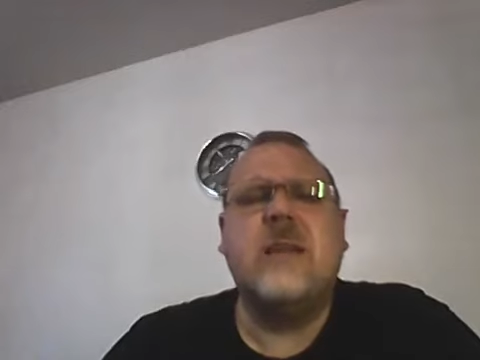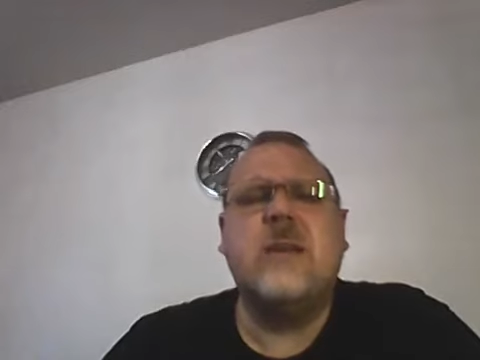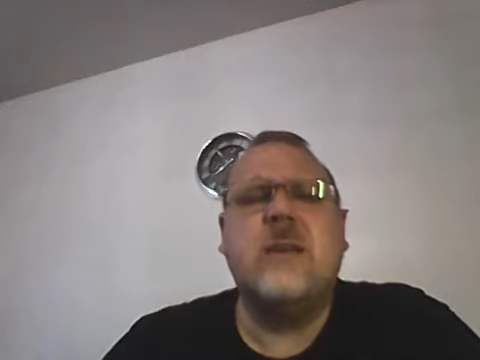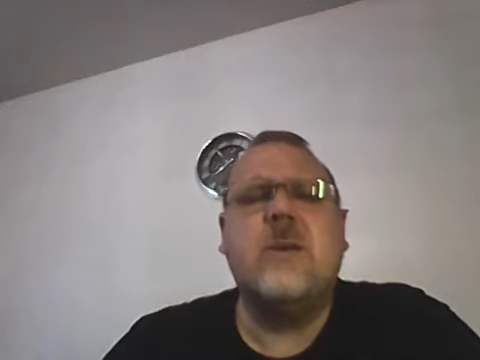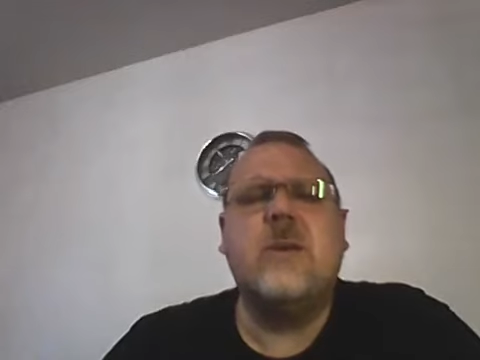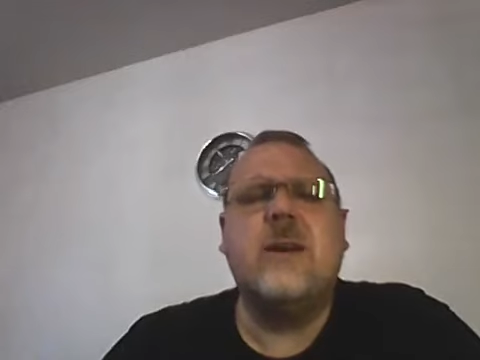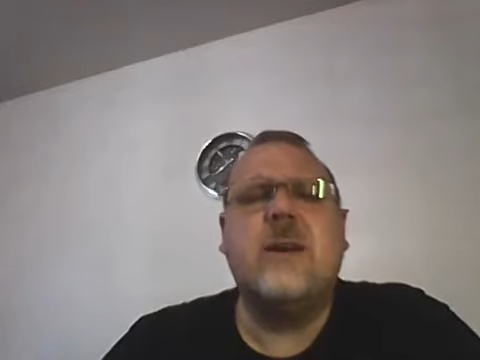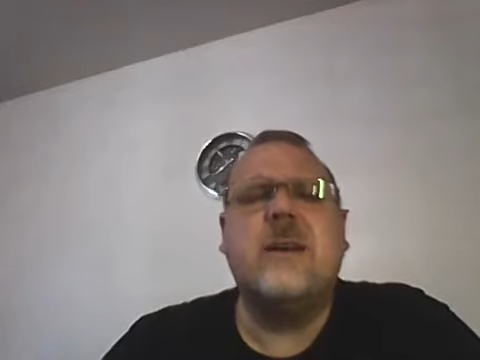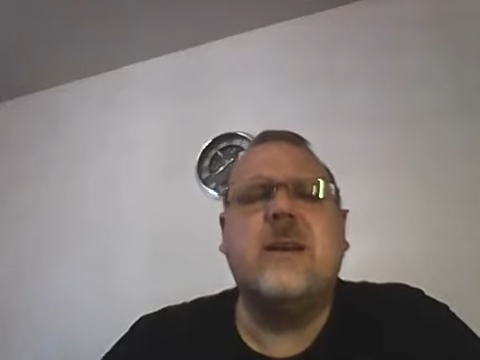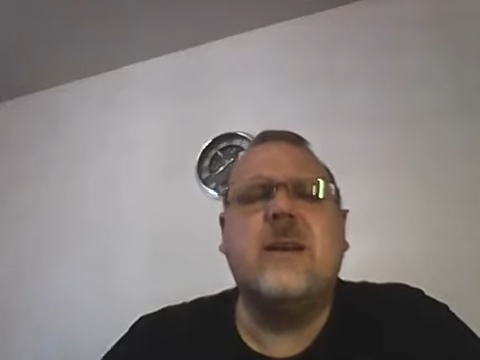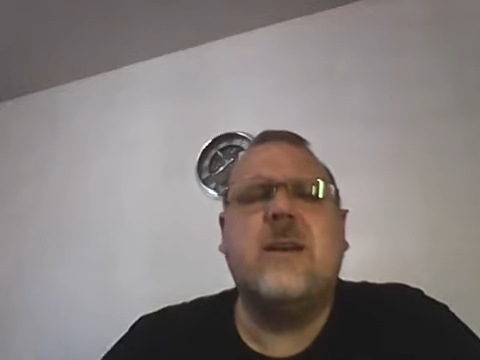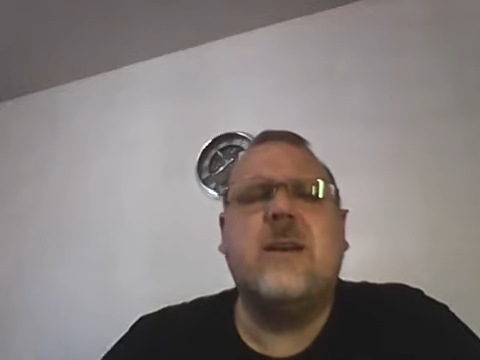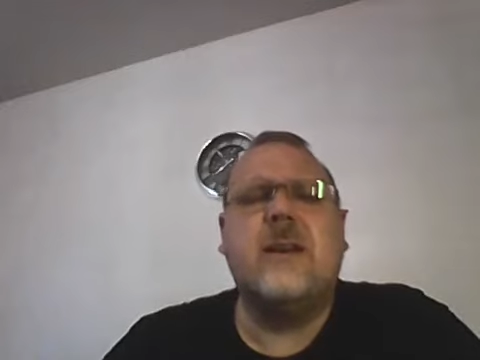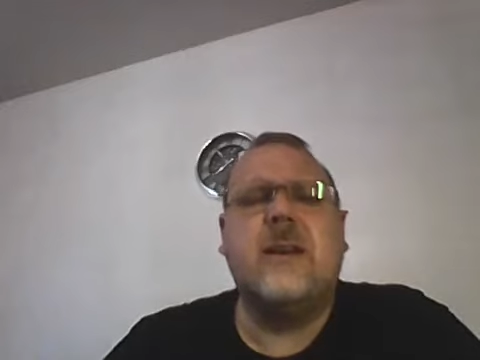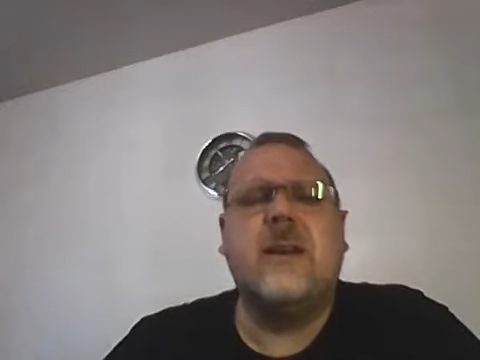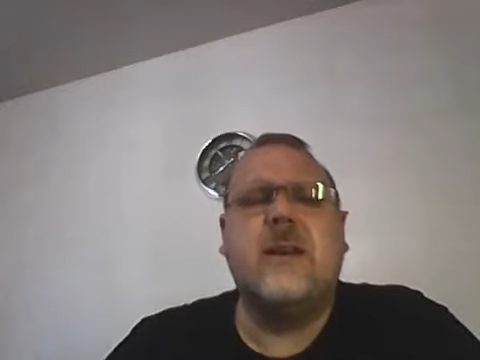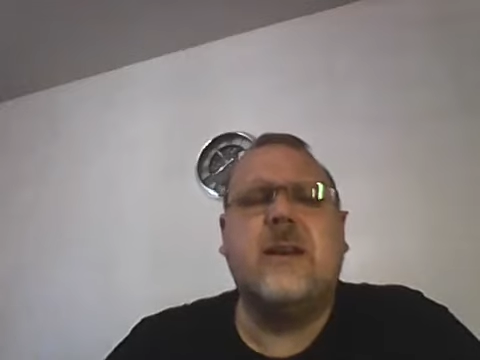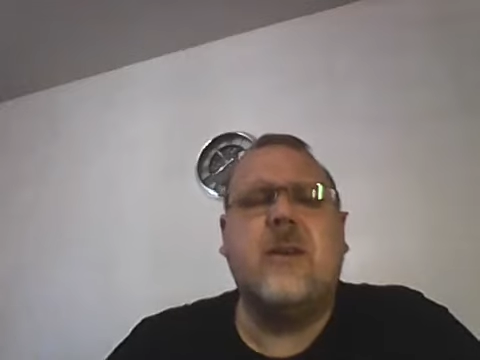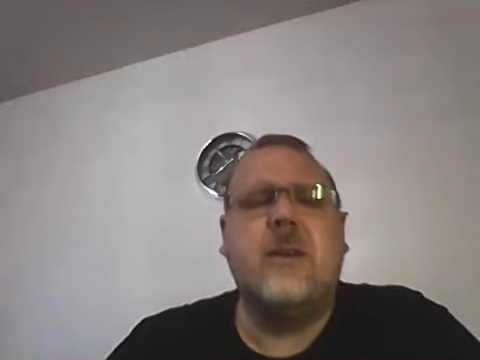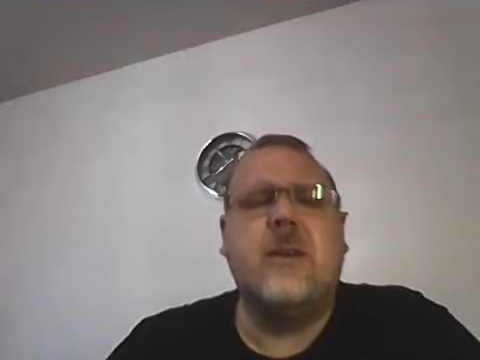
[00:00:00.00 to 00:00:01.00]
you are not
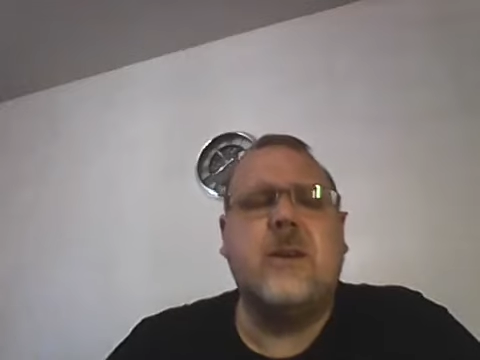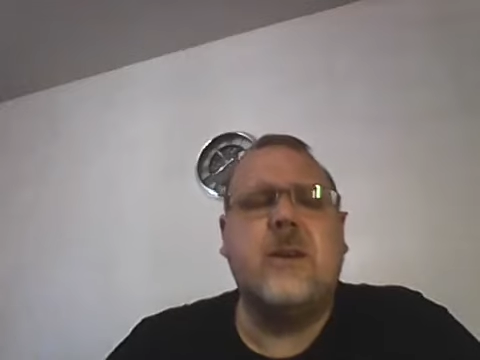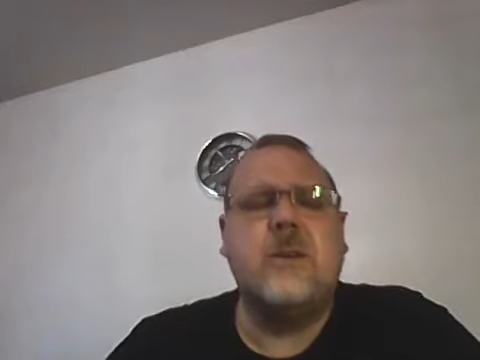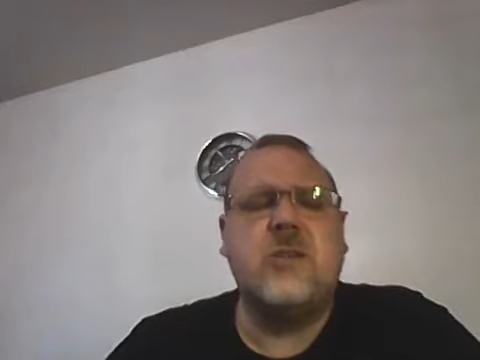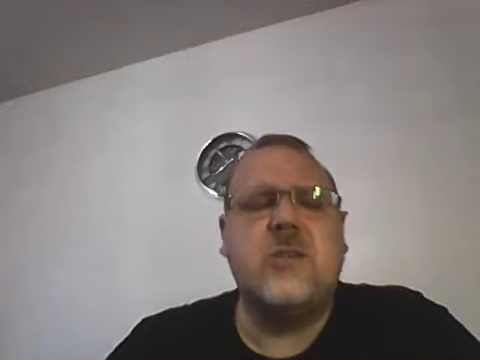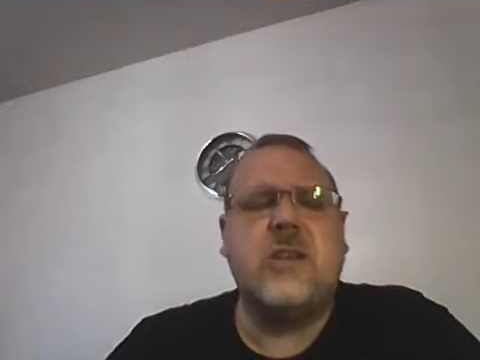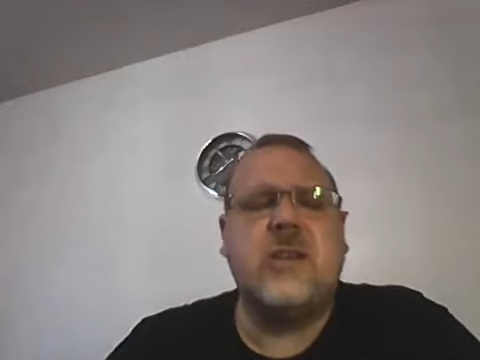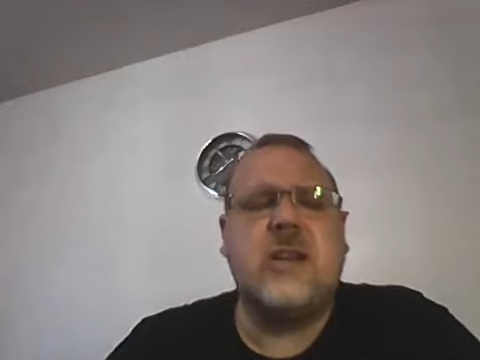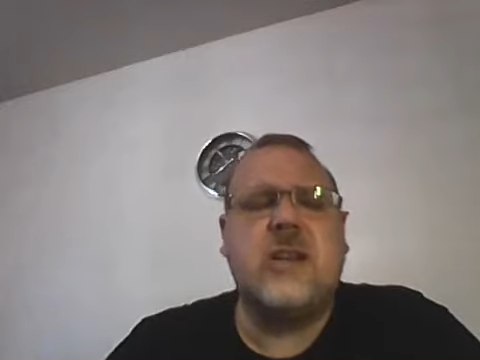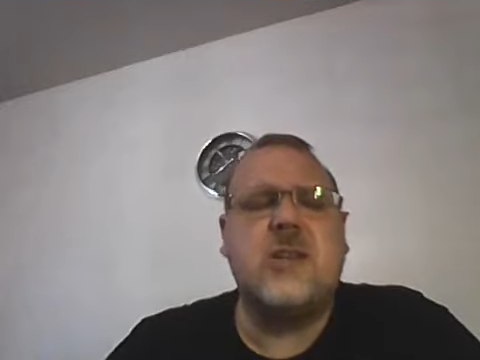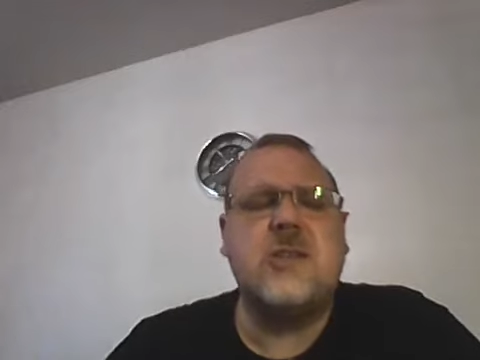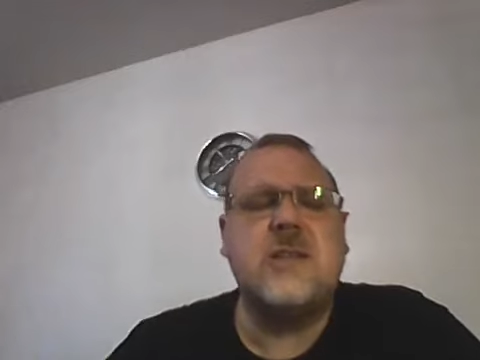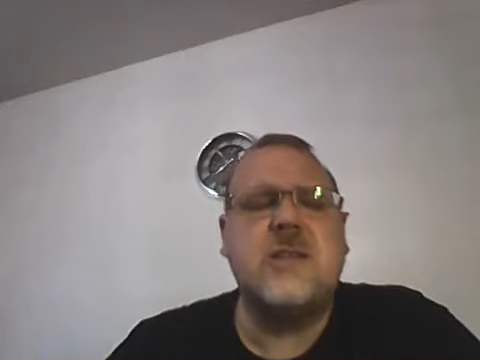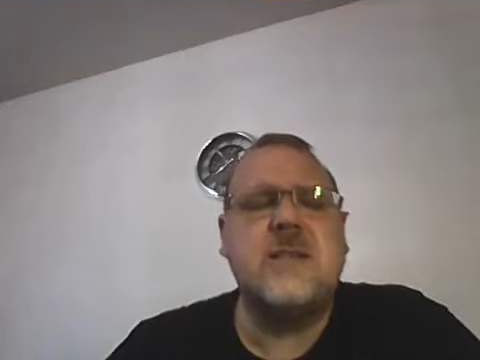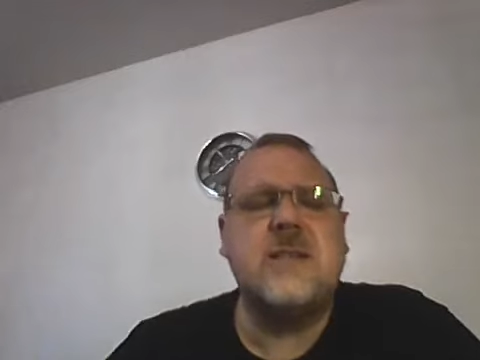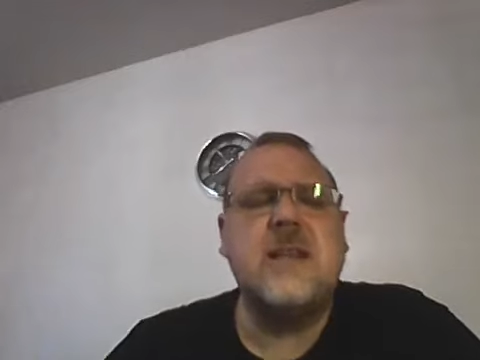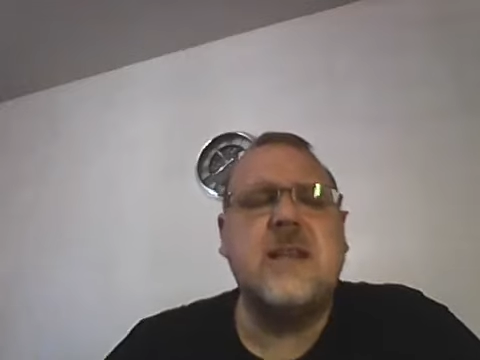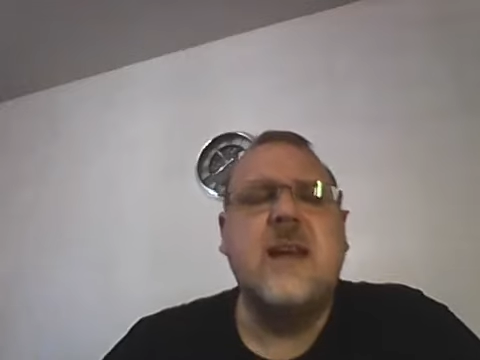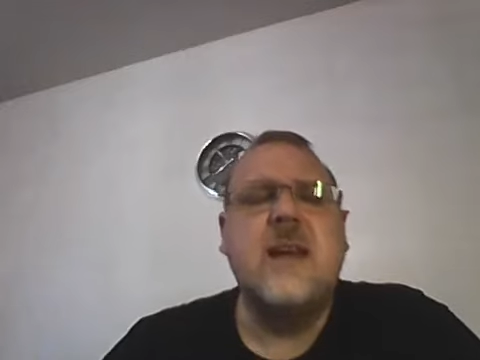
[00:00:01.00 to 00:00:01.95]
a God who changes.